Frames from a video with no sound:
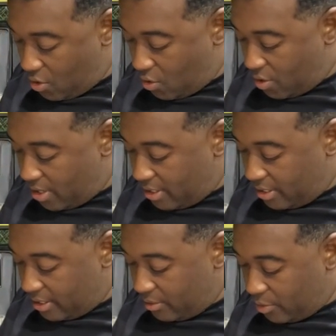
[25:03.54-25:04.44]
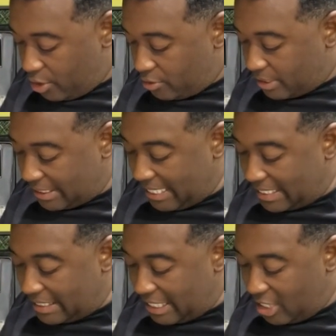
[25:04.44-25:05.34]
on when you use a
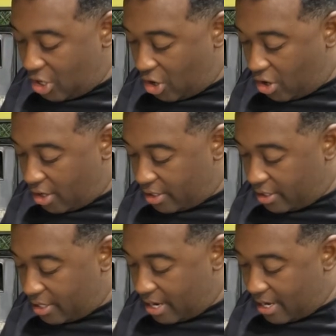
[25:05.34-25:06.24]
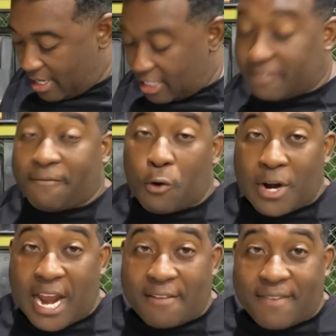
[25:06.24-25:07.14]
TSD card, it's
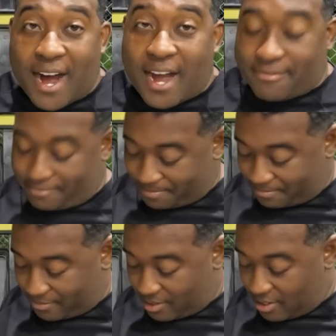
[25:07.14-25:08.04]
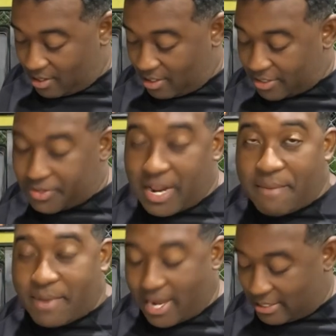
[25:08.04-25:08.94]
$4.95. So
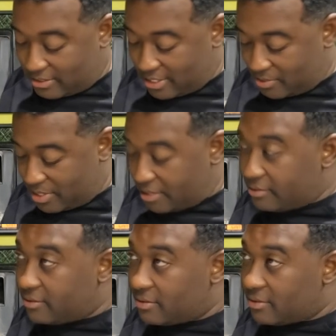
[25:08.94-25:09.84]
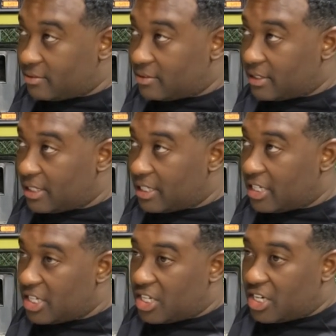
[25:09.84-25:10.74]
not bad. So that's what,
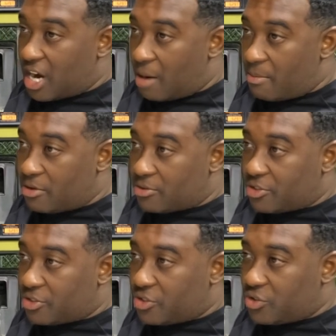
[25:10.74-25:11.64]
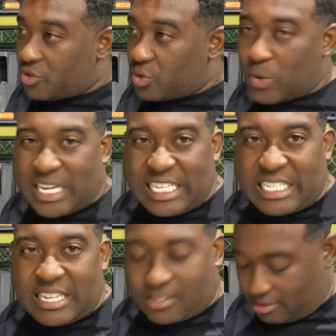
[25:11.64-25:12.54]
almost 20
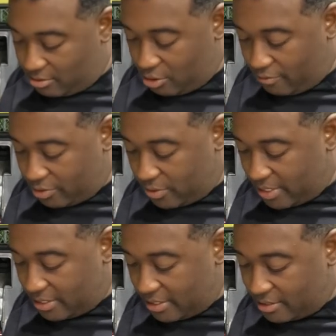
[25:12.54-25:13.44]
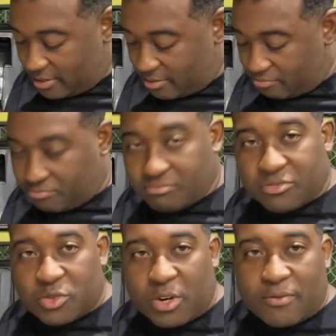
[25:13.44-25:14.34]
cents, a little over 20 cents,
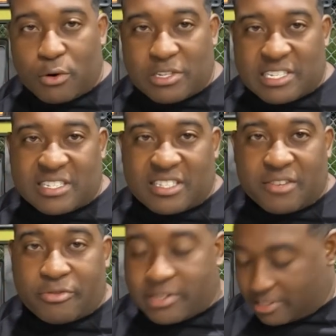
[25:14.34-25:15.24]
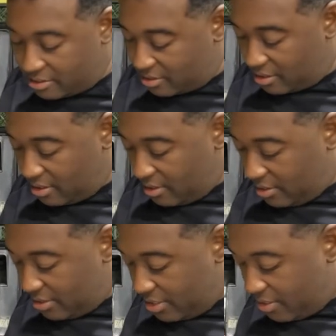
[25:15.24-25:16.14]
24 cents difference.
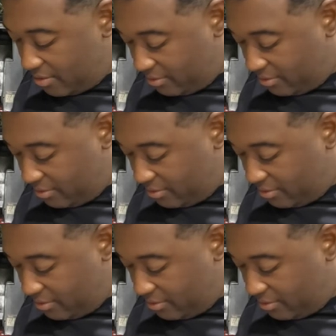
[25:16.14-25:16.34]
So